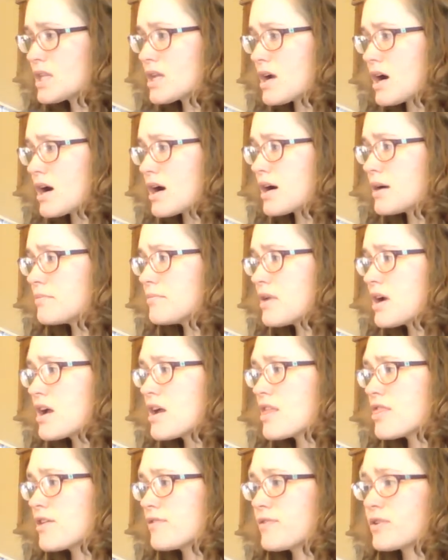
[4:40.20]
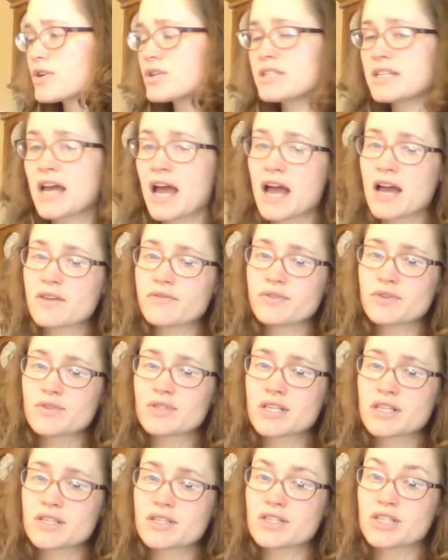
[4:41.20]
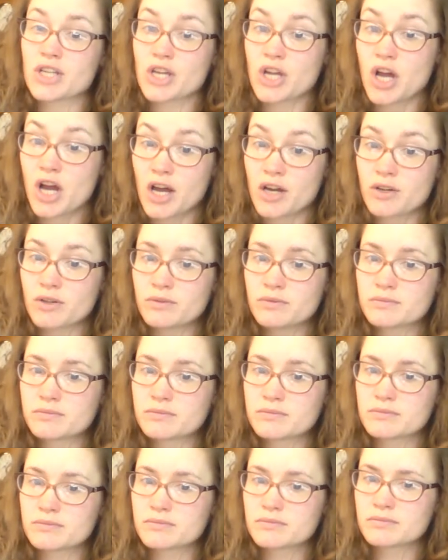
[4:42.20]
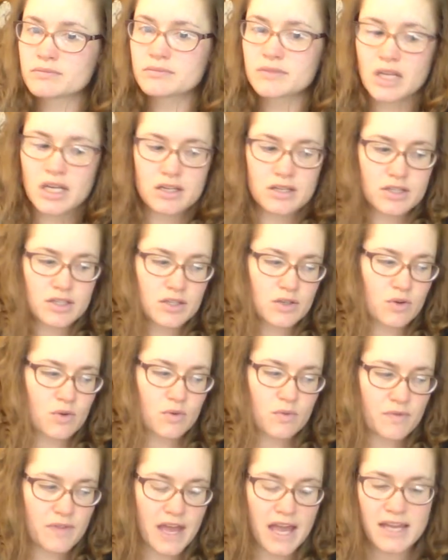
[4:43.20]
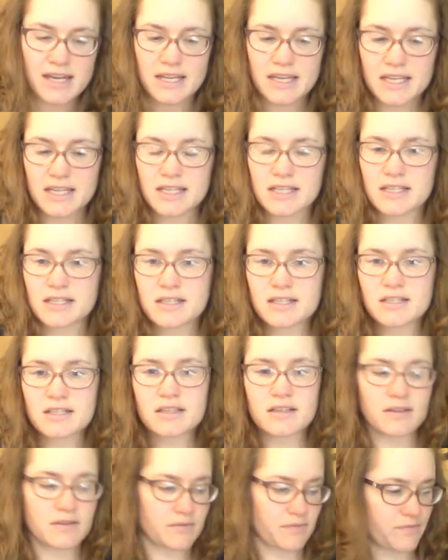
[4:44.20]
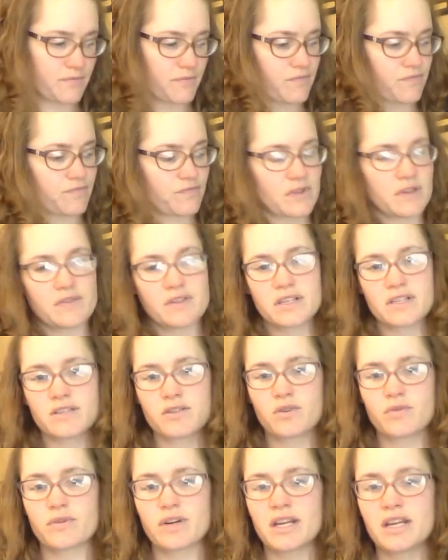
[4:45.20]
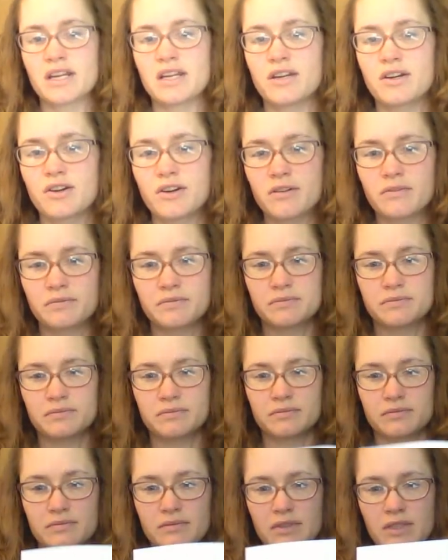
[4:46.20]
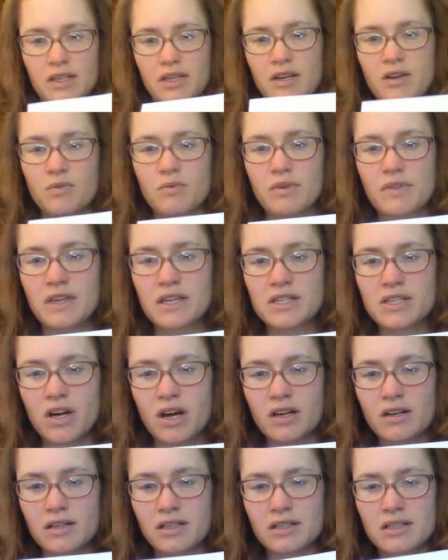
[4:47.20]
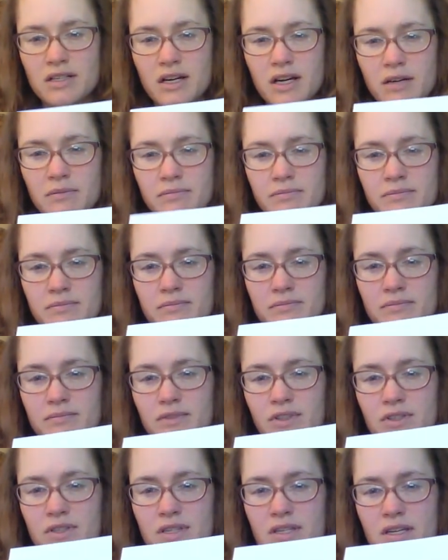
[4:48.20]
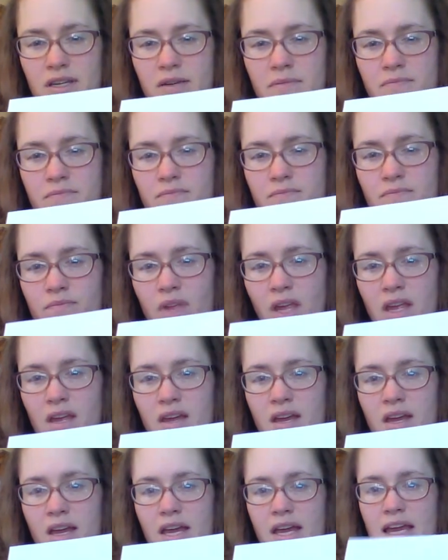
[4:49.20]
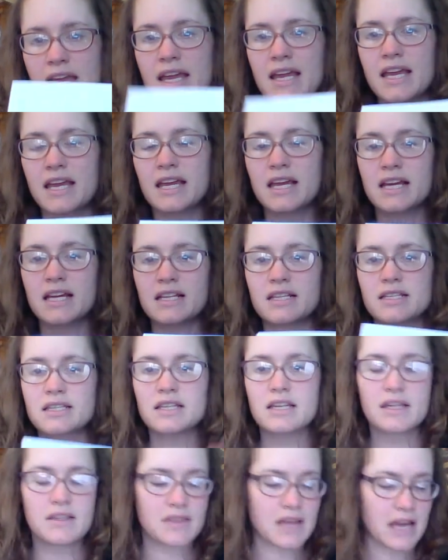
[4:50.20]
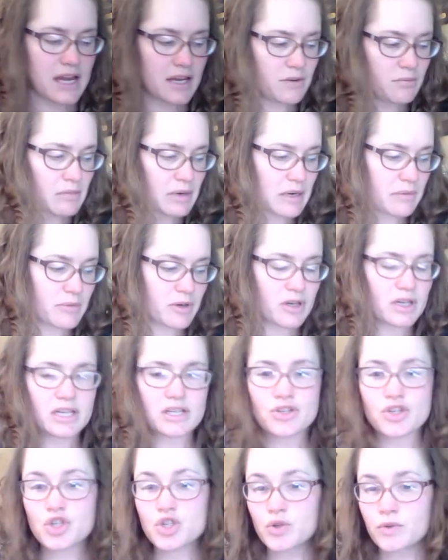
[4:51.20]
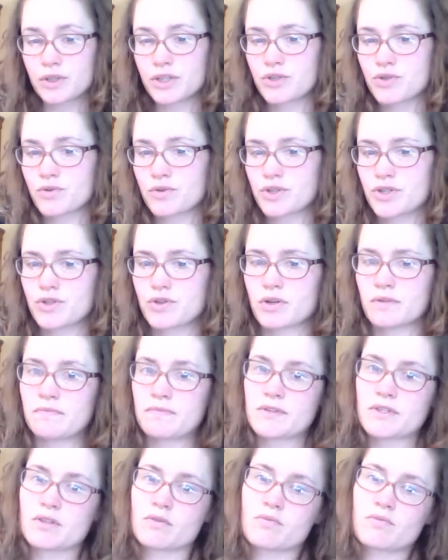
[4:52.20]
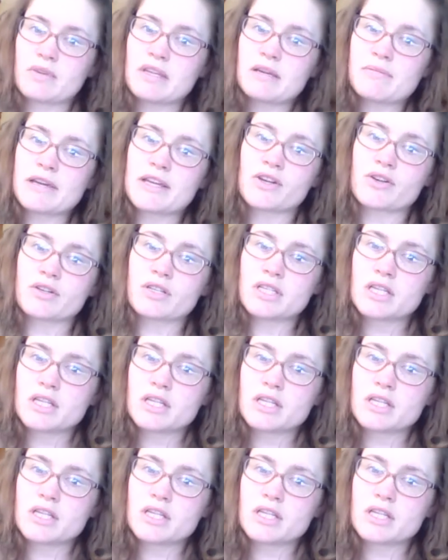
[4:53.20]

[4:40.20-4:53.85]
The first half uses staccato. So that is this note right here with the dot on top, you'll see. And that, remember, is short, short, short. So really make your